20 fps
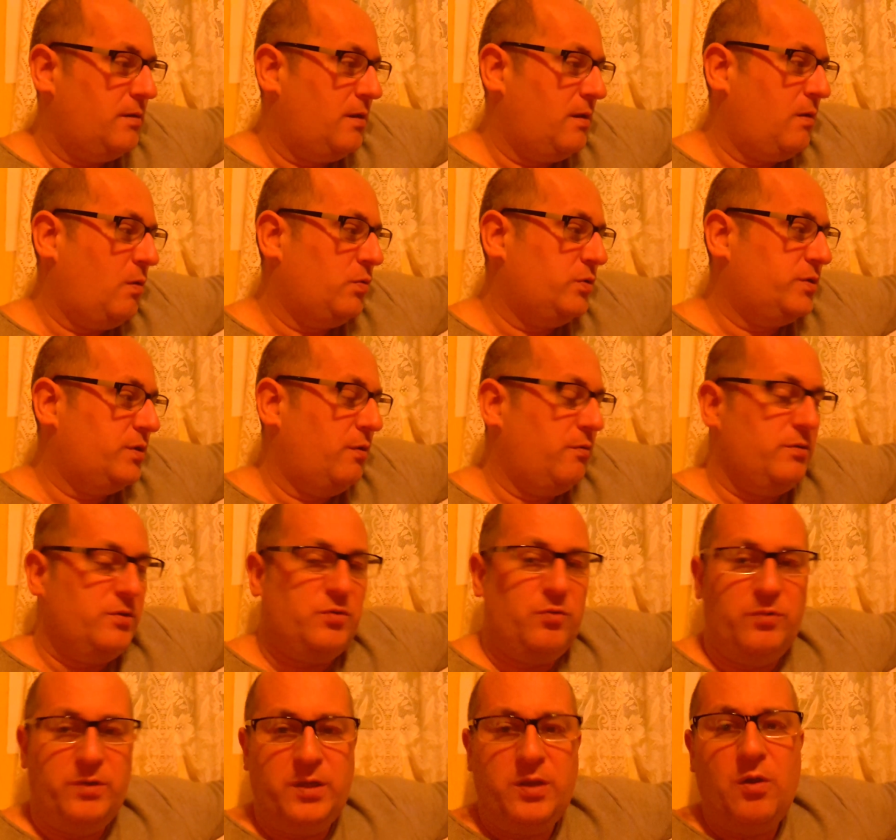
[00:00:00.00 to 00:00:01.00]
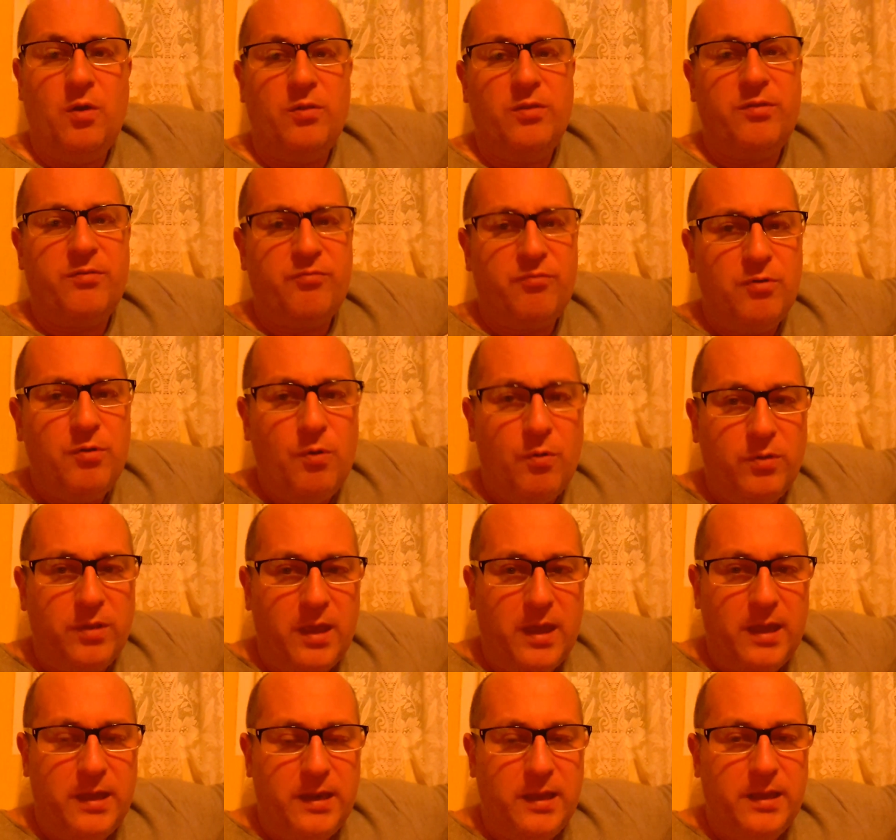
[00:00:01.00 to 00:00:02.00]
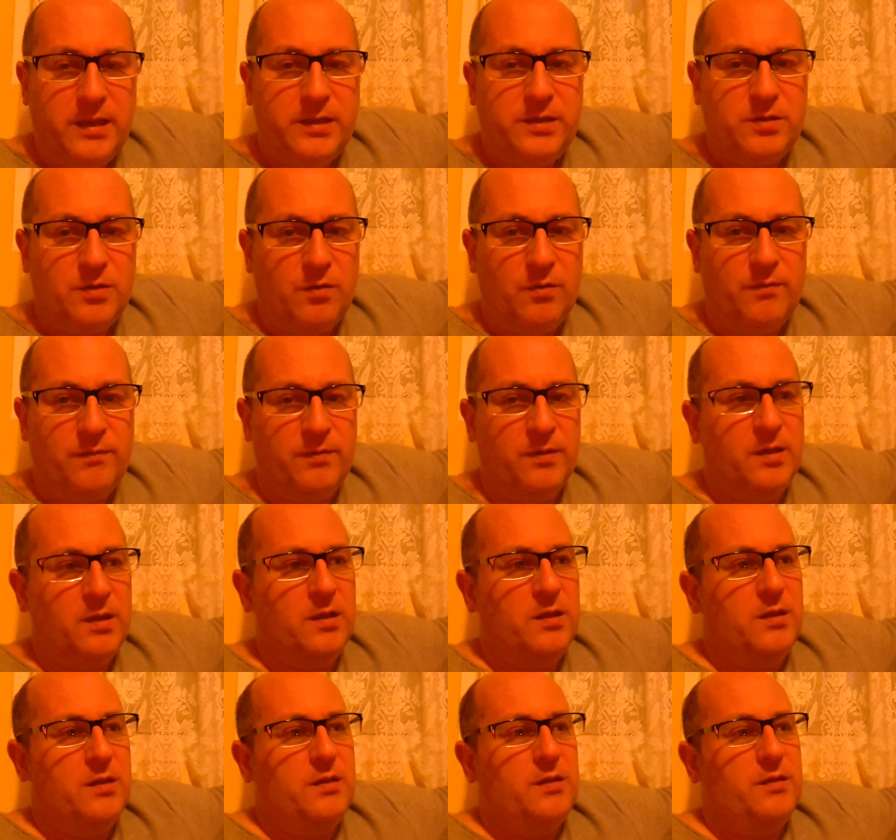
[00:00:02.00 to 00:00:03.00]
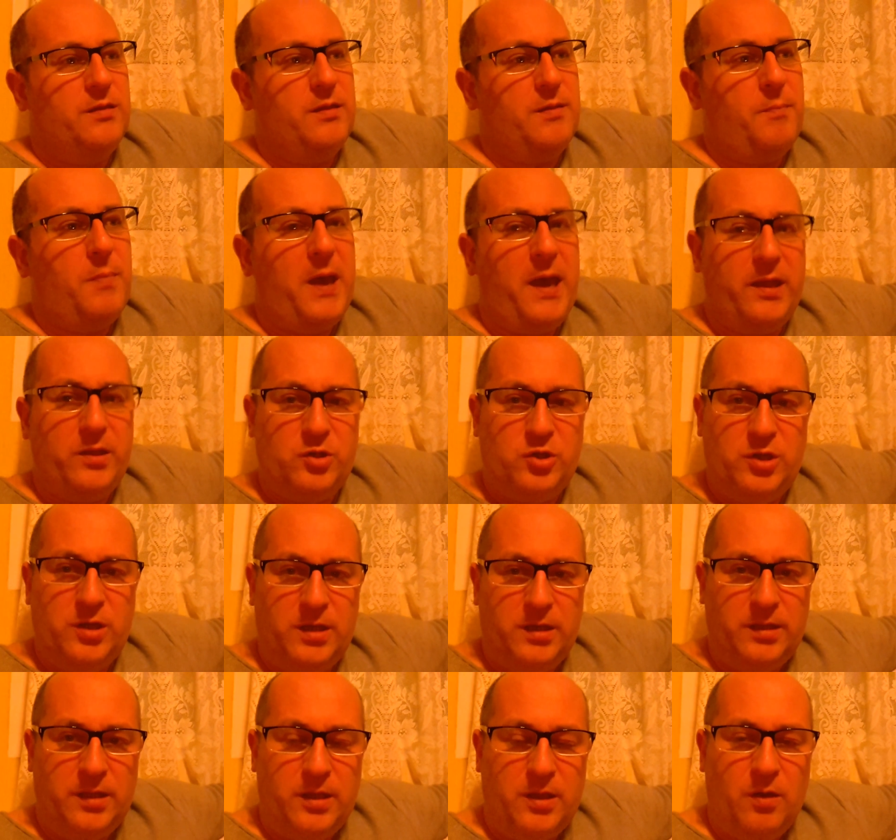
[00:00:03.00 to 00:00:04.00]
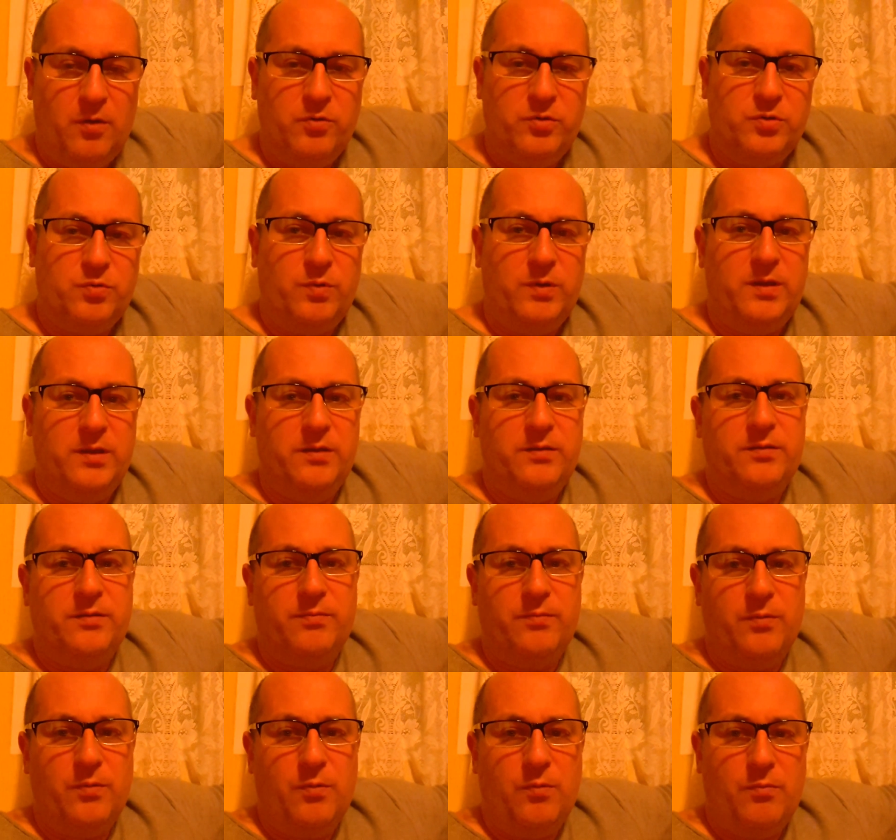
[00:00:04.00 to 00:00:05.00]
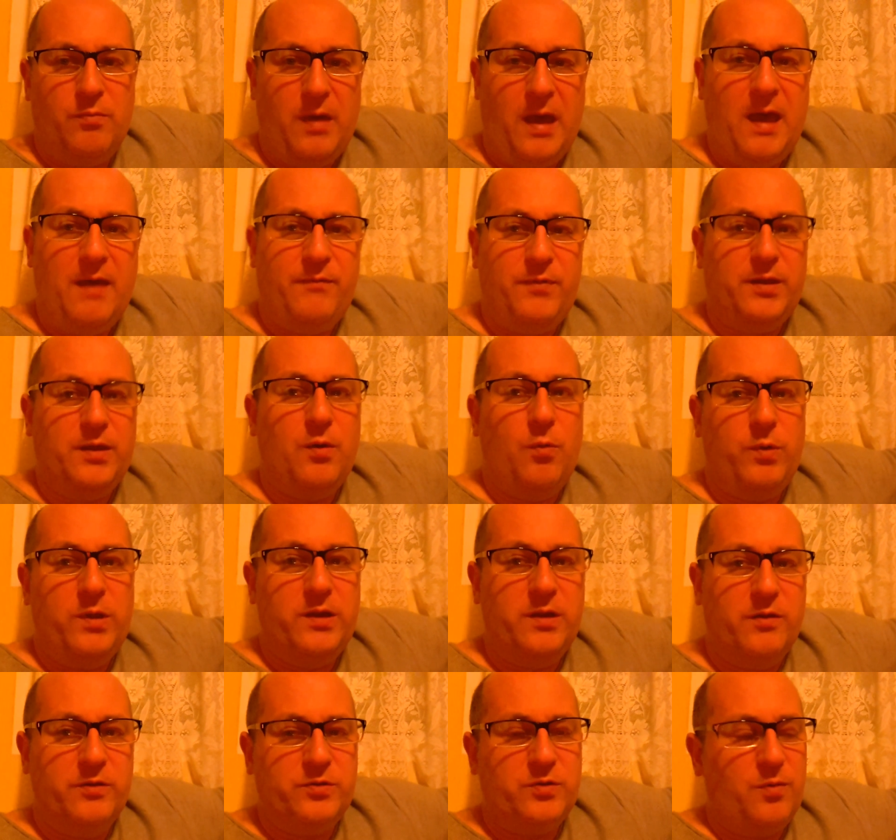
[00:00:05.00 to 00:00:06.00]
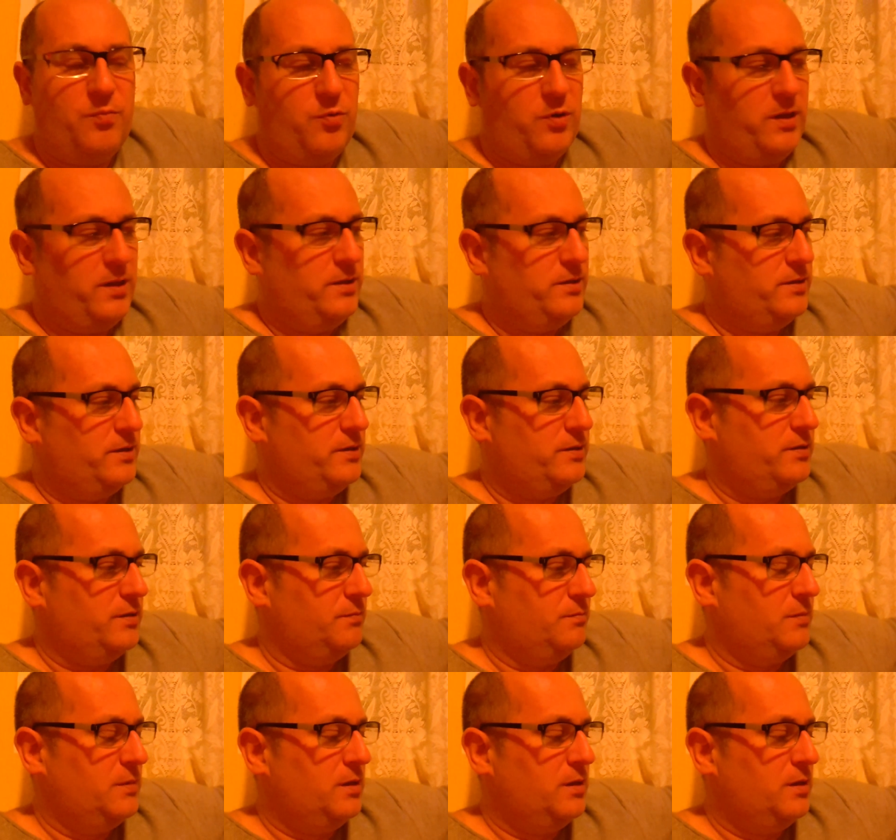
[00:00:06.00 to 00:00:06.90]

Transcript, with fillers: Also, it's already gone through all the headaches of the patching that goes with having a Windows operating system.